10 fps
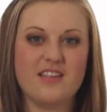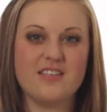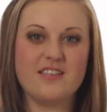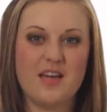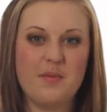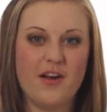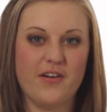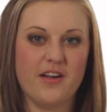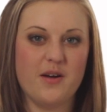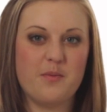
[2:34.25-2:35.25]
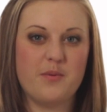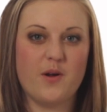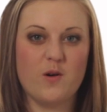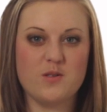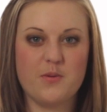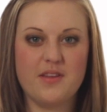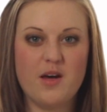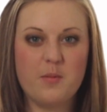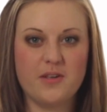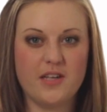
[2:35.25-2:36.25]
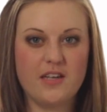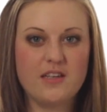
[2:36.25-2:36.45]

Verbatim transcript: the same area but also in the O building.